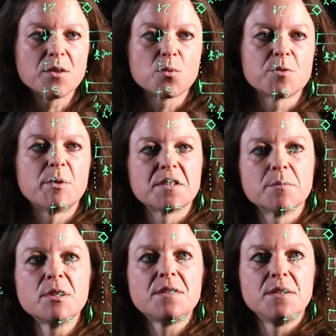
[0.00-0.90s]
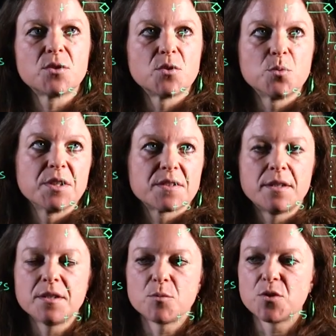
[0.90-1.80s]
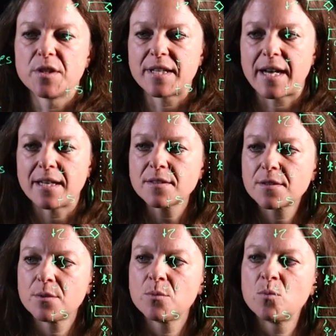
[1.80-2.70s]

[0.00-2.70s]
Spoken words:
the responsibilities because we assign them to the tasks.